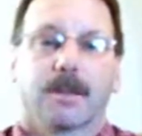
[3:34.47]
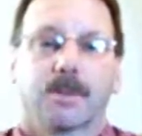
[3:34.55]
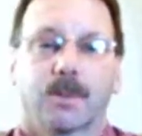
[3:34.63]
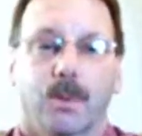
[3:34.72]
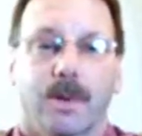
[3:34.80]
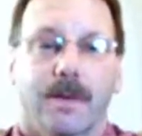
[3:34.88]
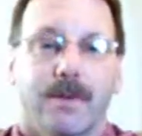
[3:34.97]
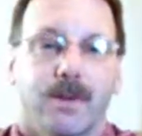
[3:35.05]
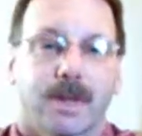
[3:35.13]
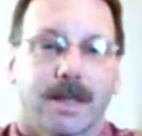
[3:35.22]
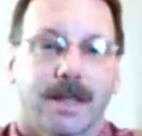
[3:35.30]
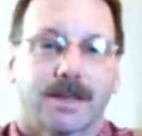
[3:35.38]
So whenever
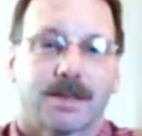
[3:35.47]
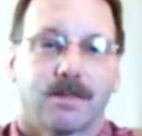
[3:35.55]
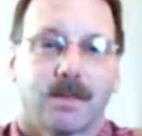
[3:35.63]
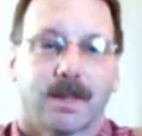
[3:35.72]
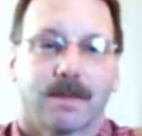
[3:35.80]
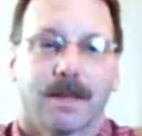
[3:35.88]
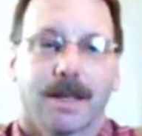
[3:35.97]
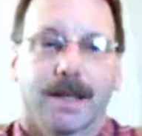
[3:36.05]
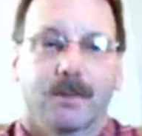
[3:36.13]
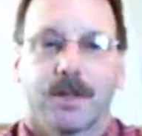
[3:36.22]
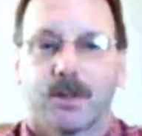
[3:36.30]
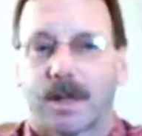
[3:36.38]
you can get something
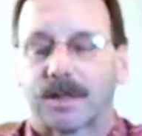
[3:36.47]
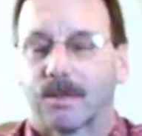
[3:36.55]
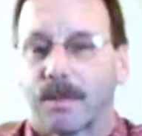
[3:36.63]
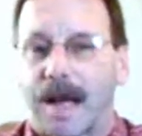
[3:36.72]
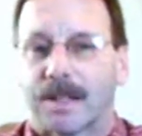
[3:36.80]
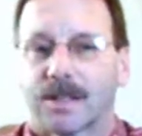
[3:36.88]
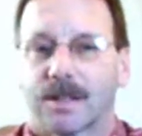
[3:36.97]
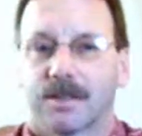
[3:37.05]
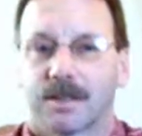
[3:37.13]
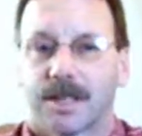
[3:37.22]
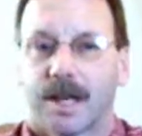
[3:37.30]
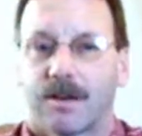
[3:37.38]
and redirect them back to
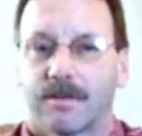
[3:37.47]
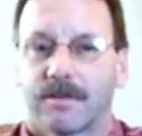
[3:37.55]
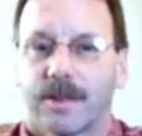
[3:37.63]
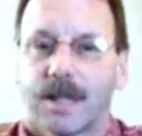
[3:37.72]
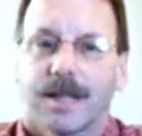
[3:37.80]
yourself,